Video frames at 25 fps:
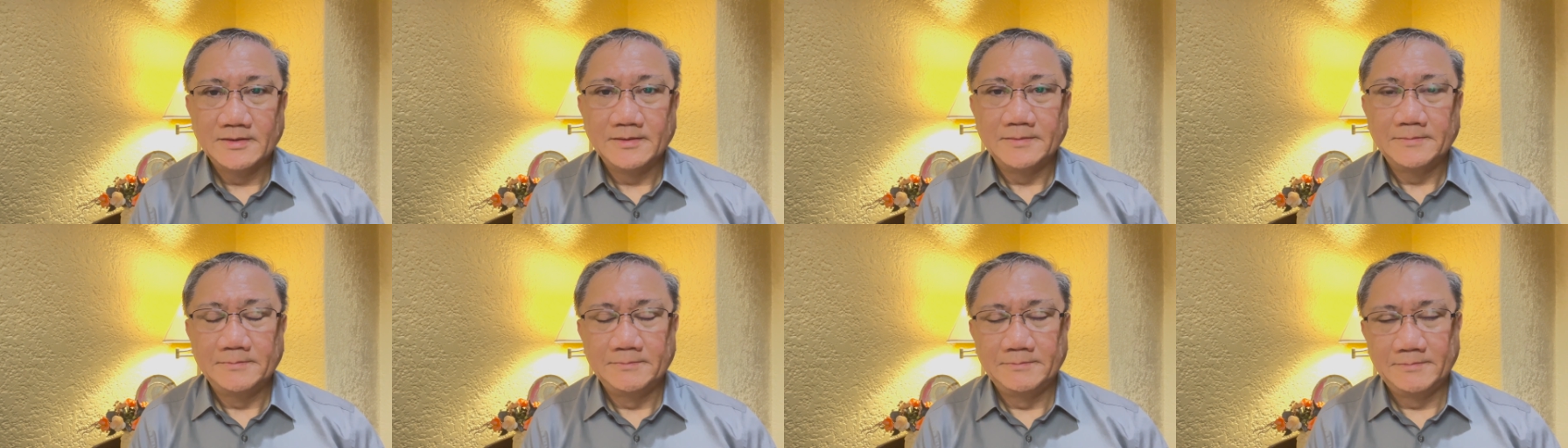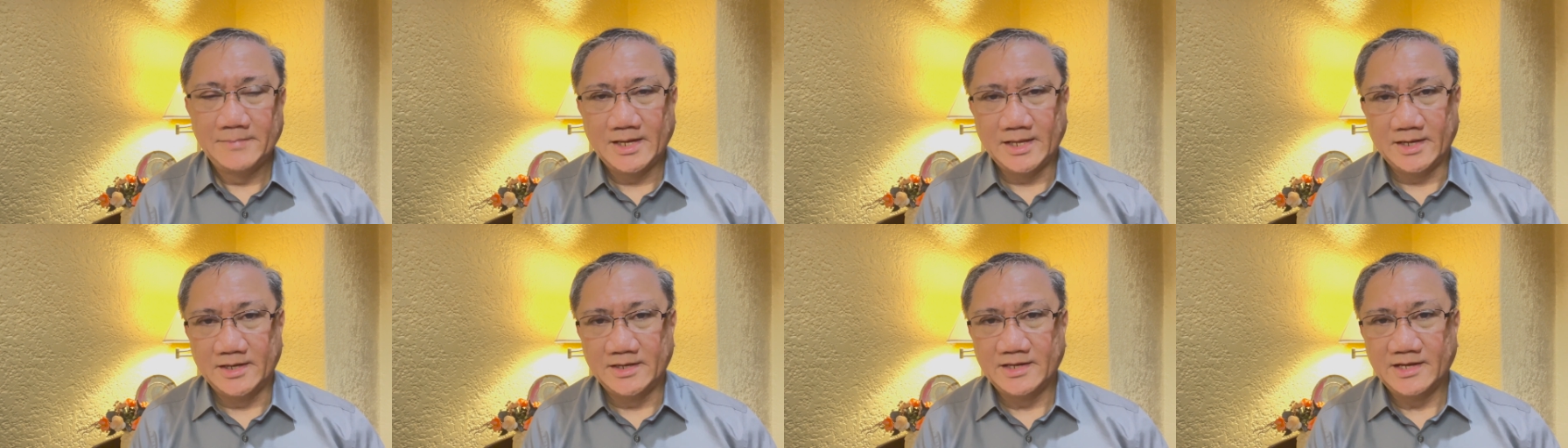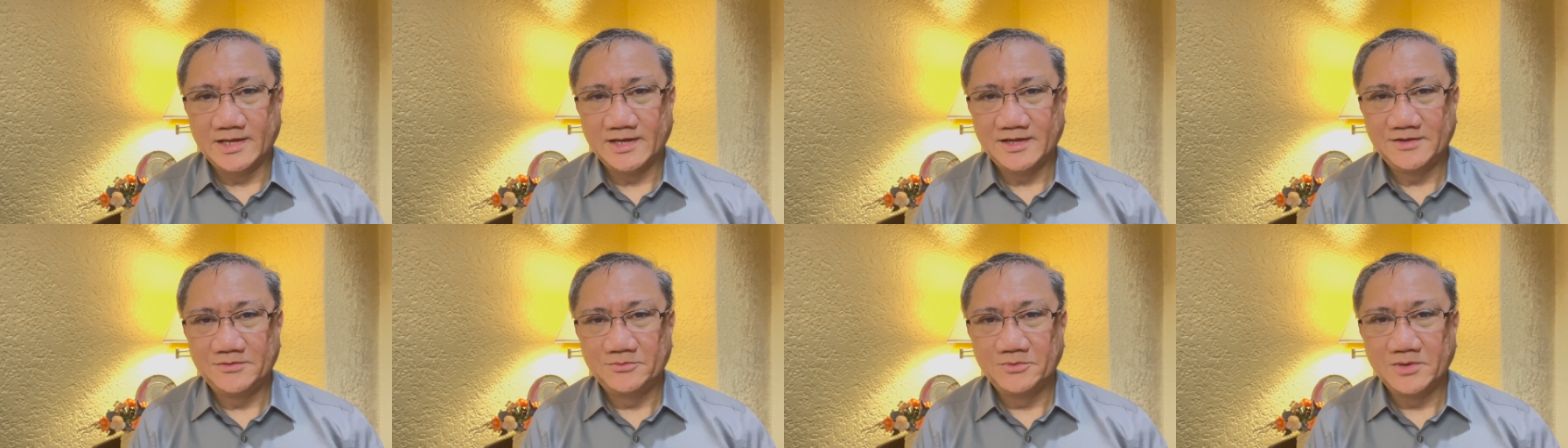men
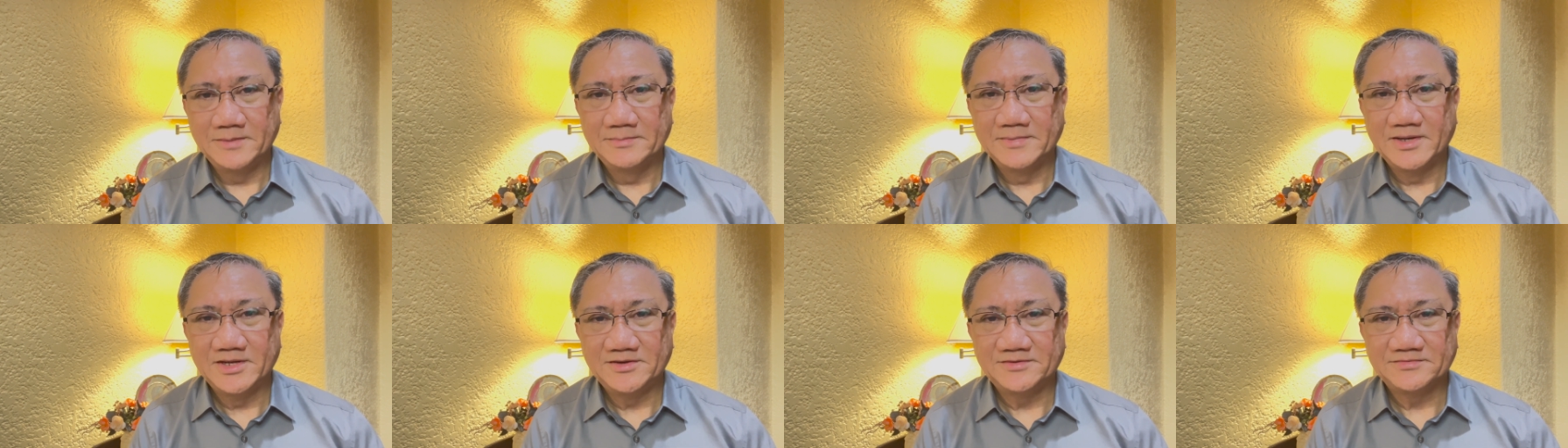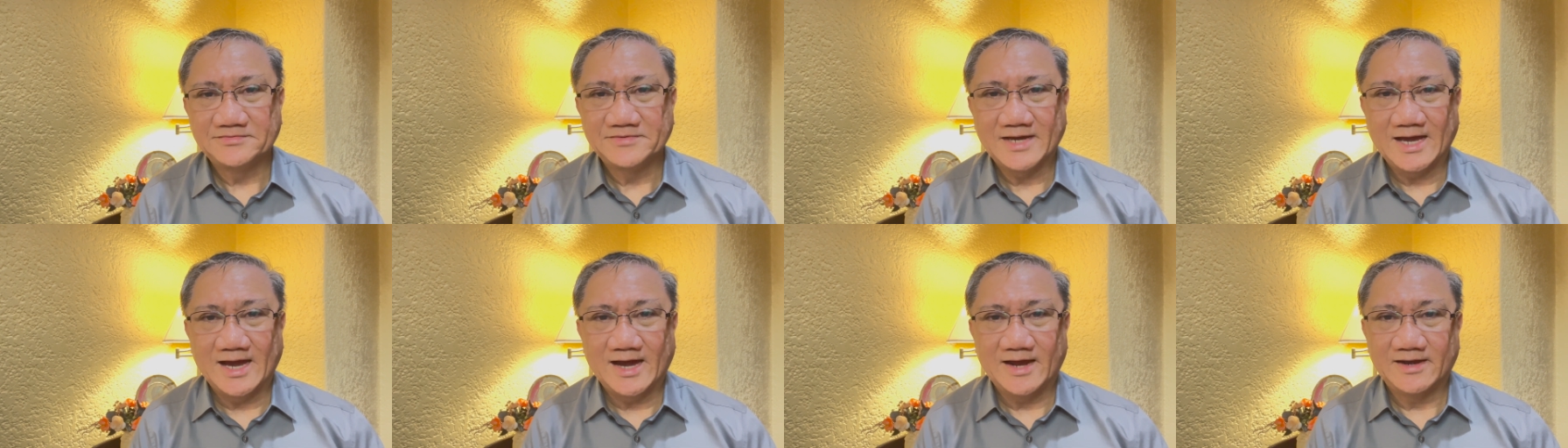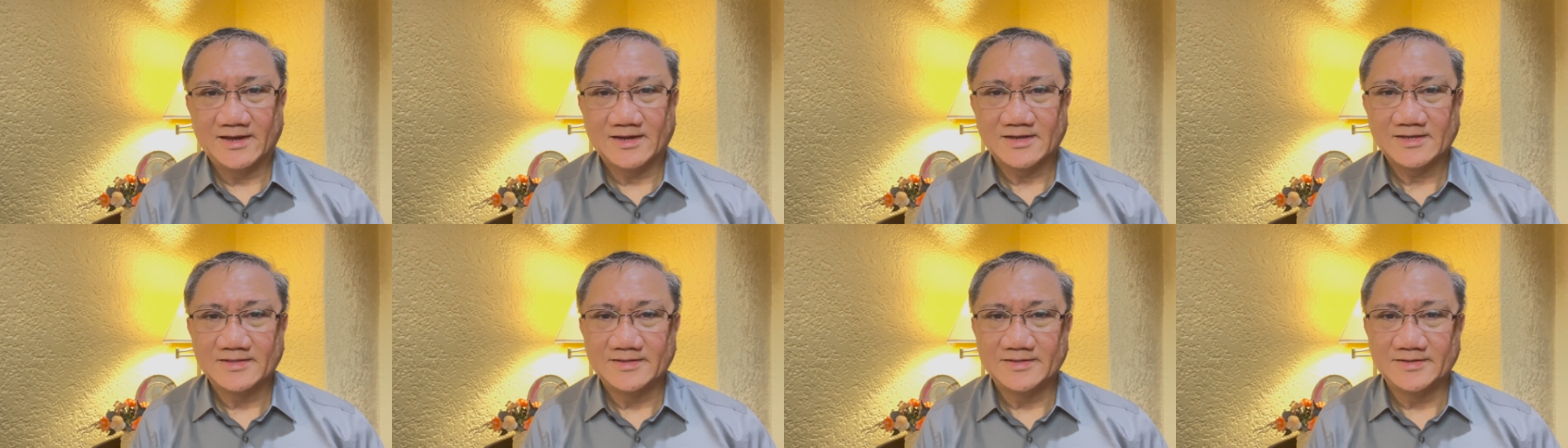and women of
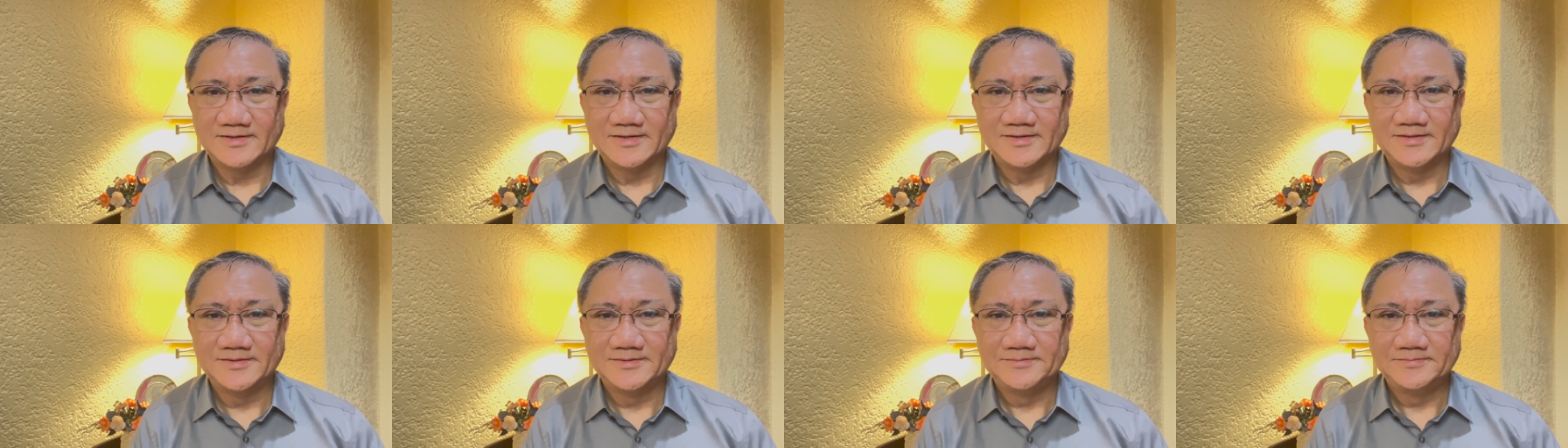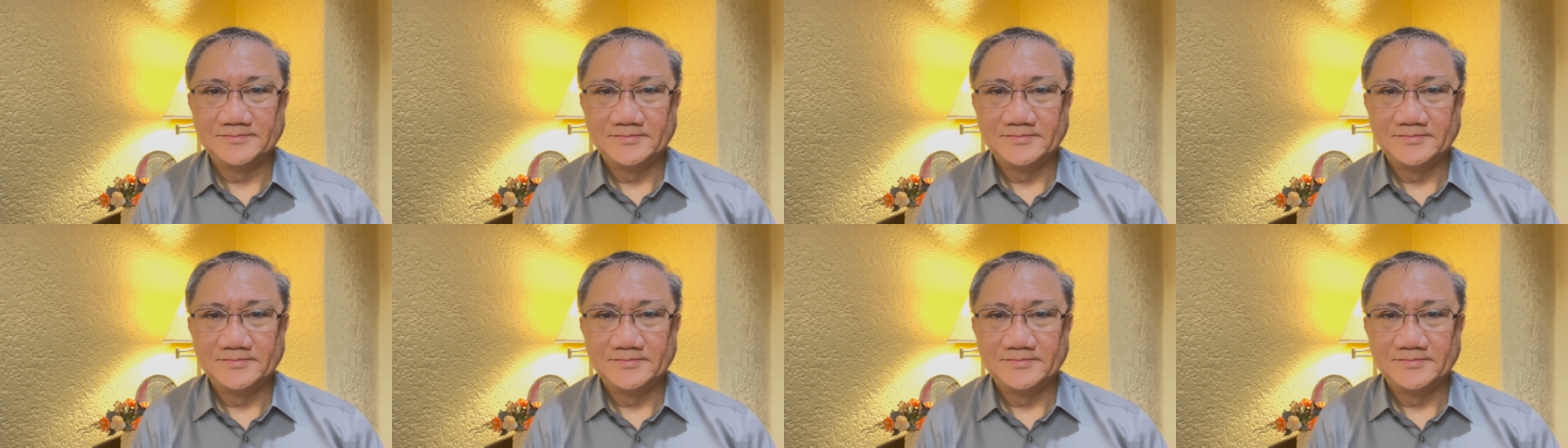character.